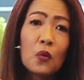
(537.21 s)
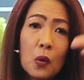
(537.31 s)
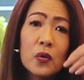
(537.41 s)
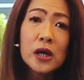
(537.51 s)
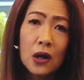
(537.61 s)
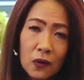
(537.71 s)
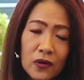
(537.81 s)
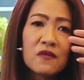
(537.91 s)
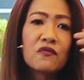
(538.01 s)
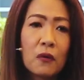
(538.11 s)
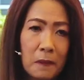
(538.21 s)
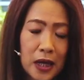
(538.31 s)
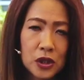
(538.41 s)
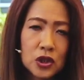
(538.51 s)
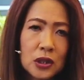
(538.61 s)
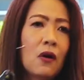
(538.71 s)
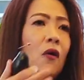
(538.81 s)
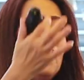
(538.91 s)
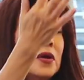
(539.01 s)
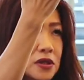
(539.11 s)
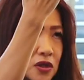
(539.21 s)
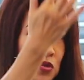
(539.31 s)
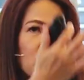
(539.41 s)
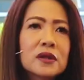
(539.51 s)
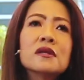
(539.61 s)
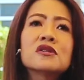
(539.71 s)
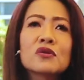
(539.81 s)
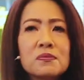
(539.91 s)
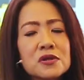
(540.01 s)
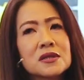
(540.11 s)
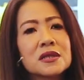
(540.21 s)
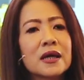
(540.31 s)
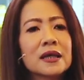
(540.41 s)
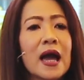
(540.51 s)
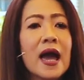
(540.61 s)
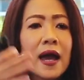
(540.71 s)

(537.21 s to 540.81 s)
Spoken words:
What we know, information, oh, this is what the Scripture said.